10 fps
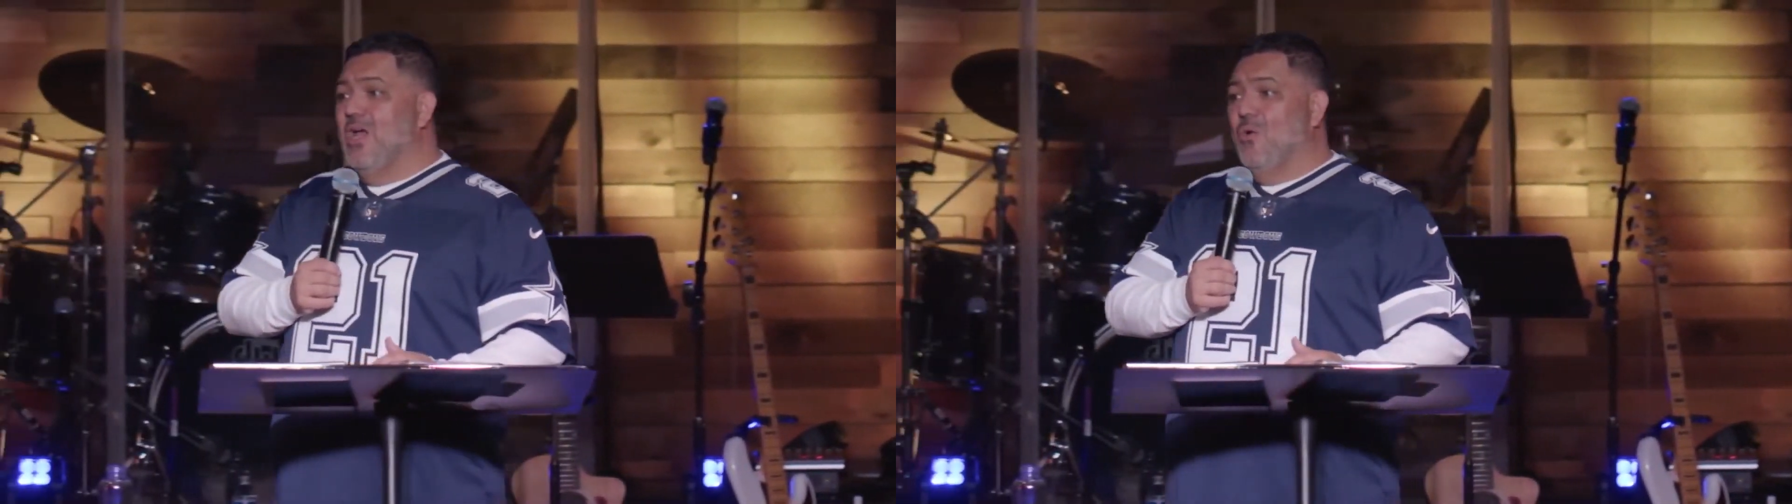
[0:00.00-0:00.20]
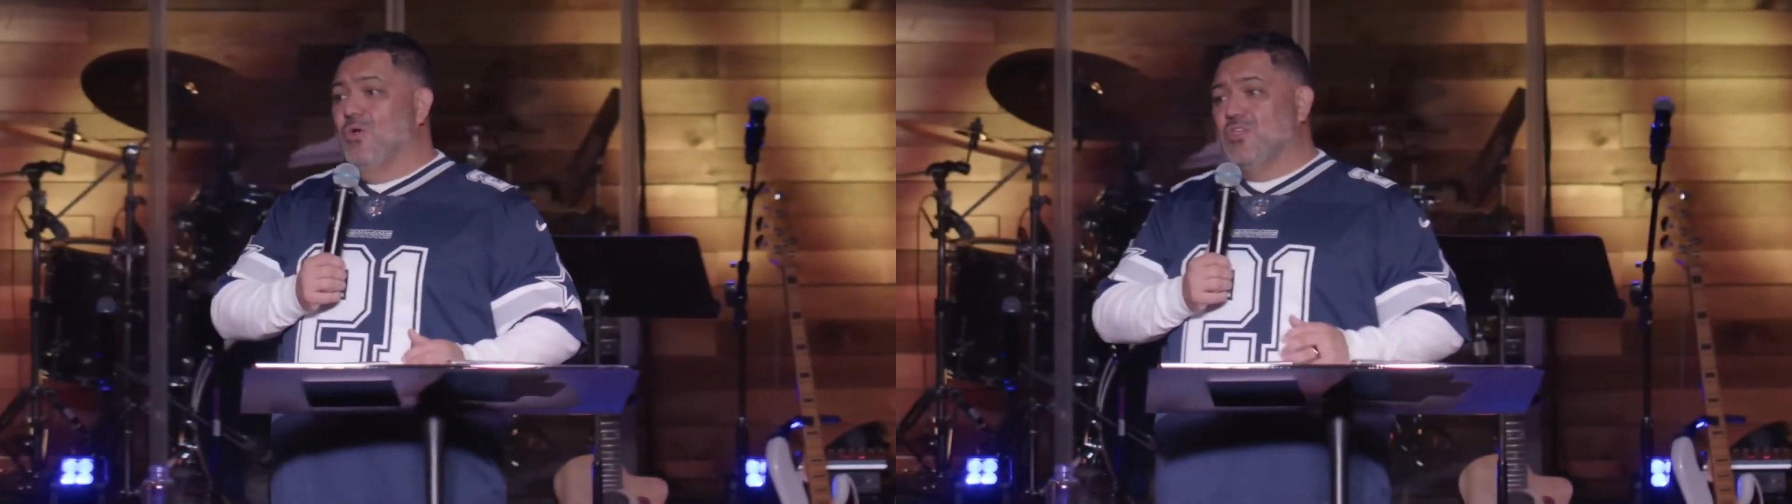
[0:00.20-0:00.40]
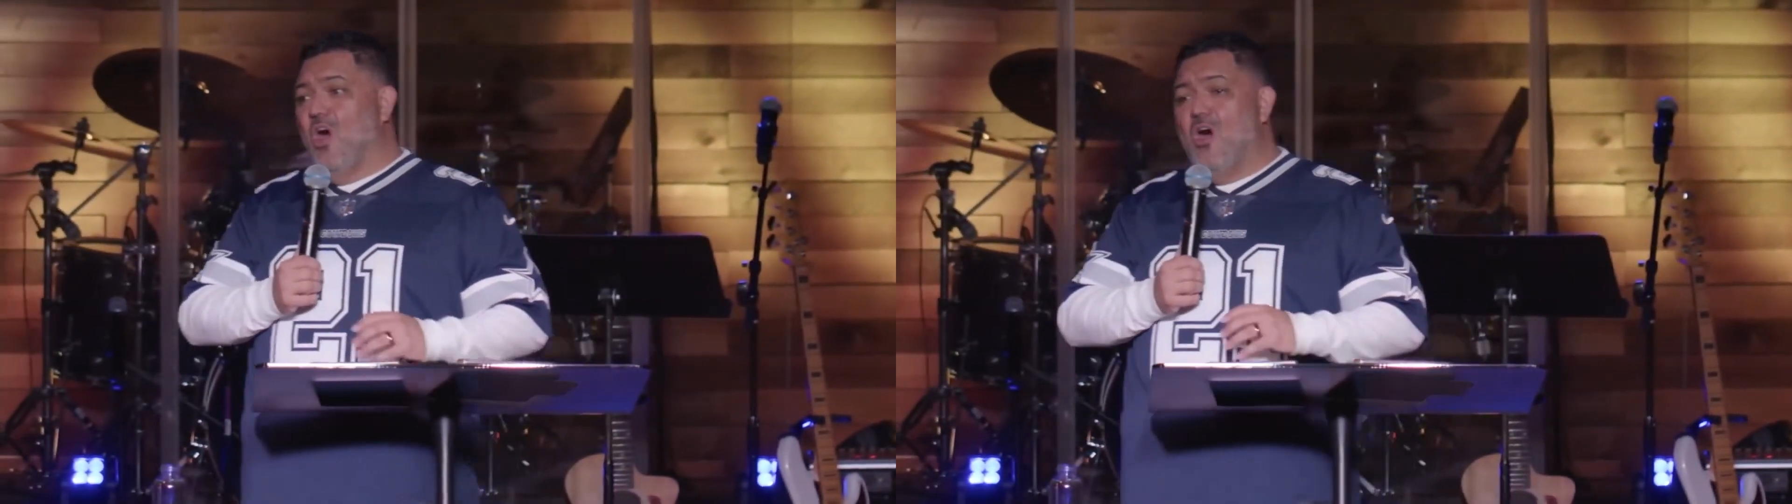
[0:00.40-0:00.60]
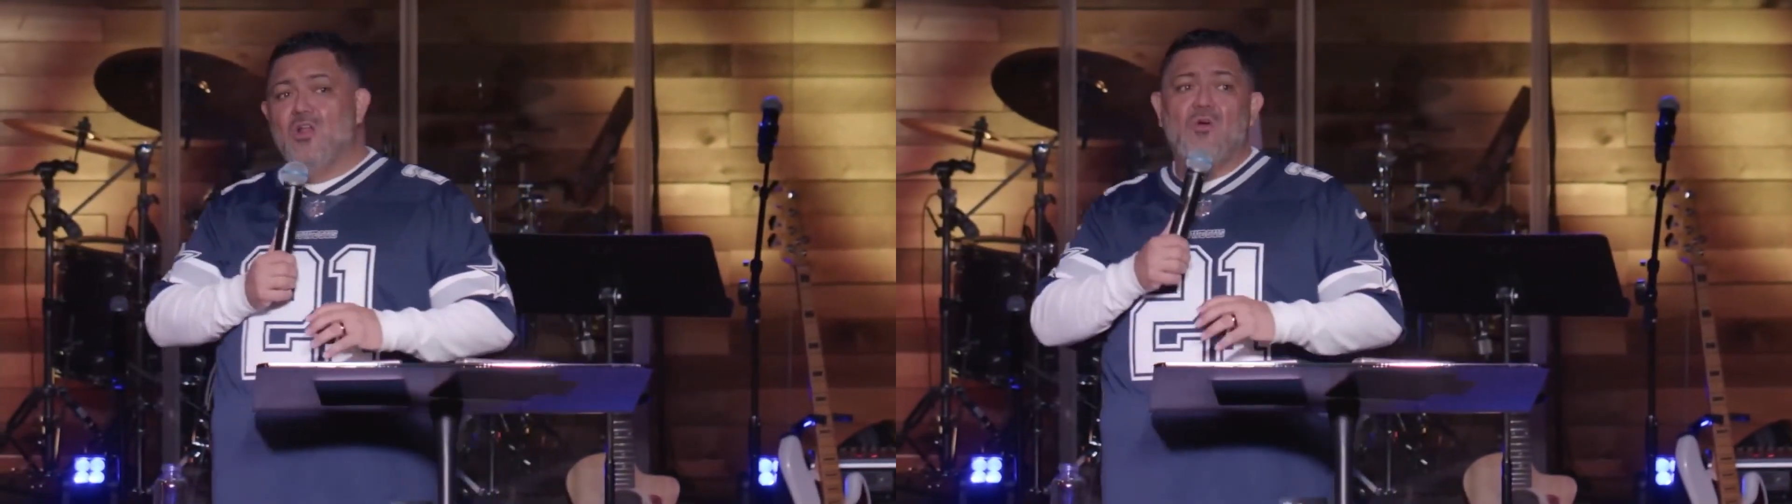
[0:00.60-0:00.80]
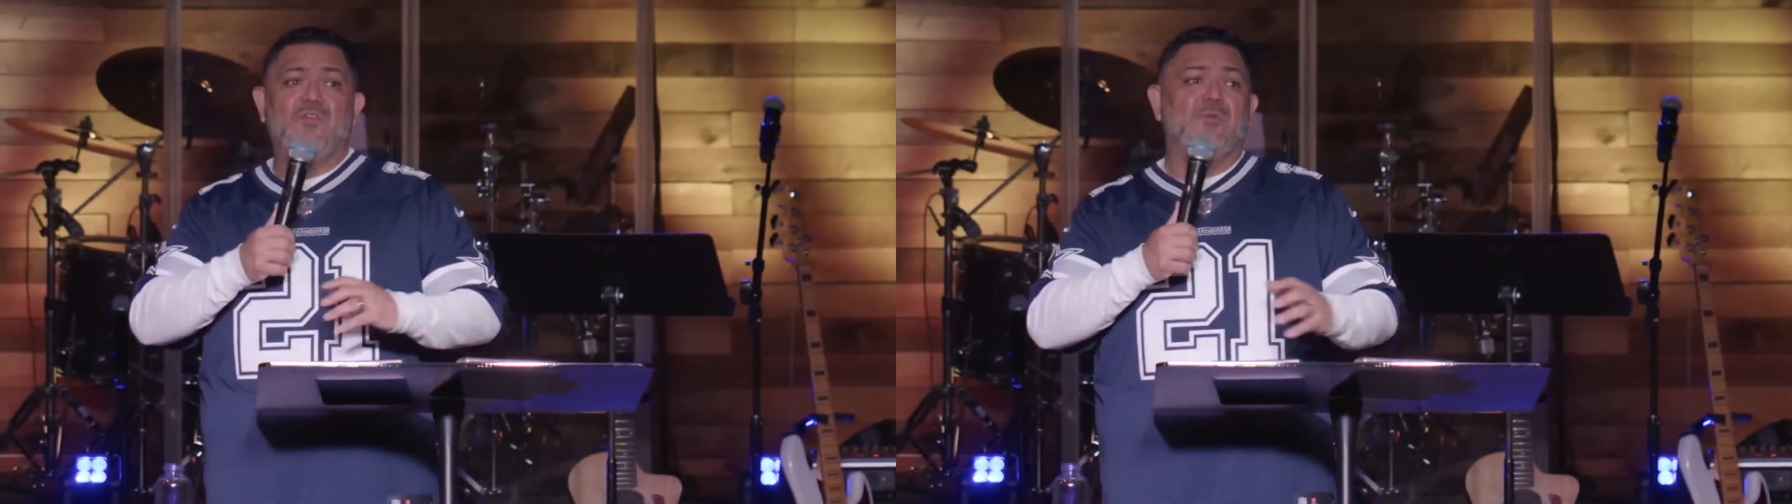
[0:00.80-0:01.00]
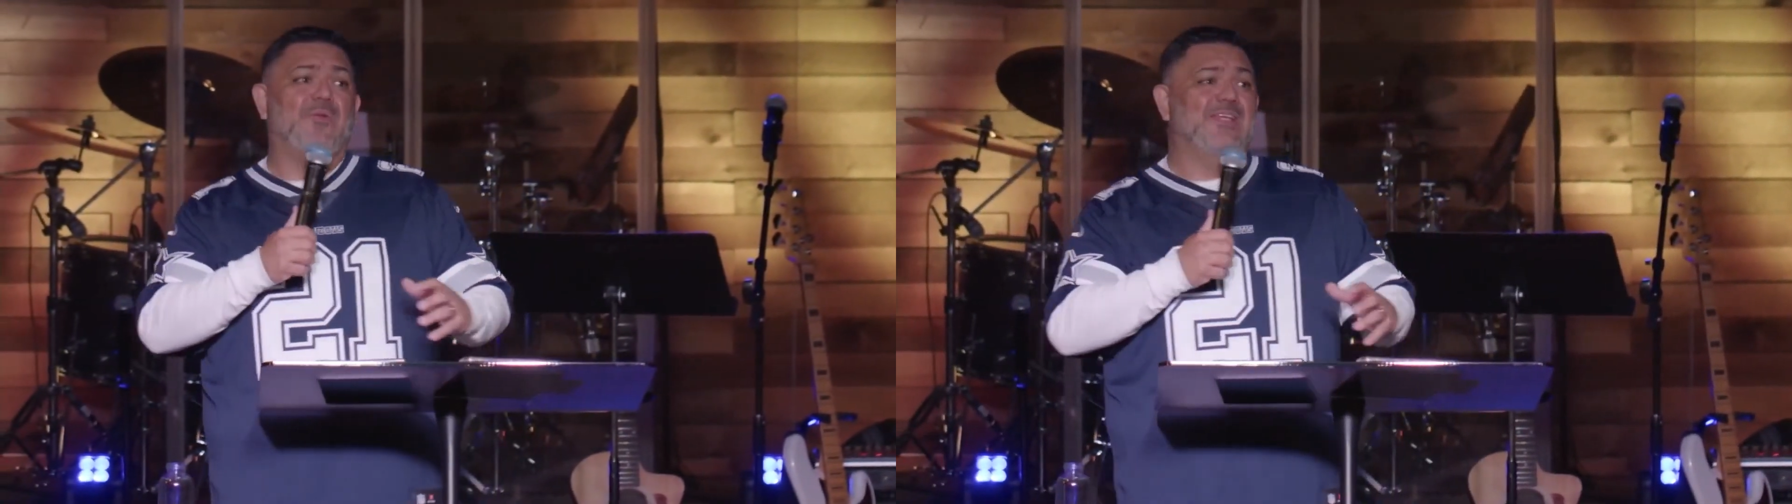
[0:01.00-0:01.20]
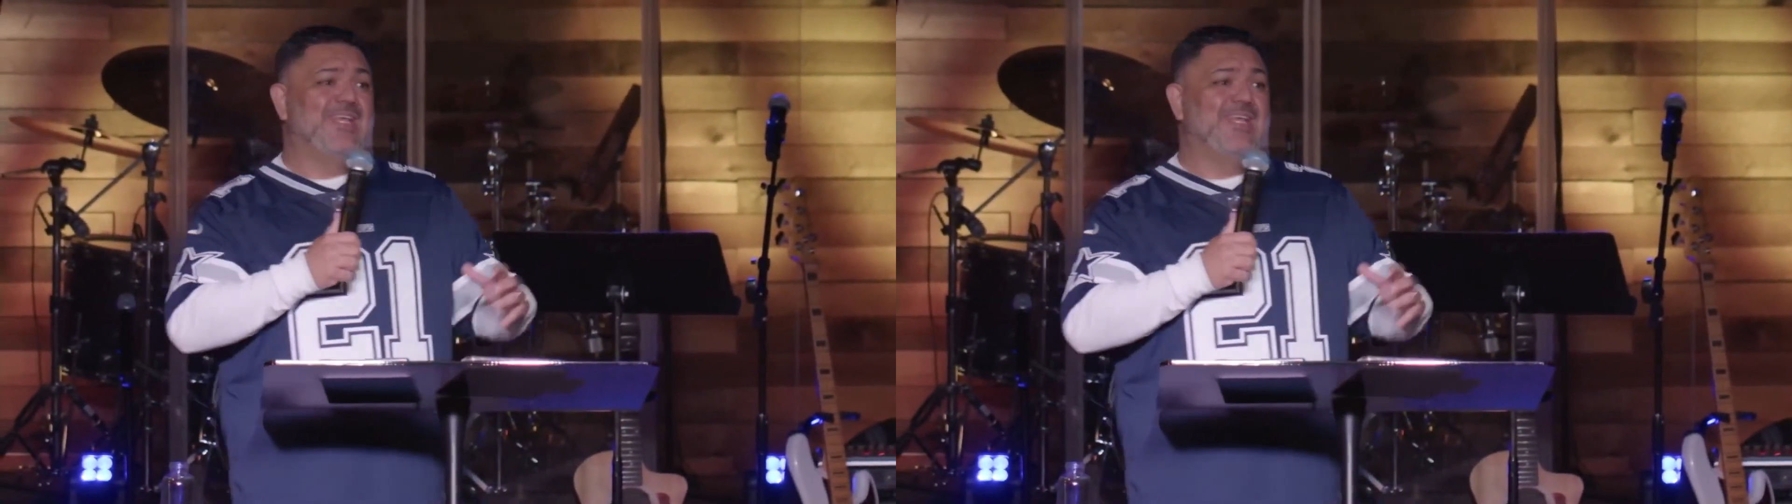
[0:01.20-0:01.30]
was all over the place.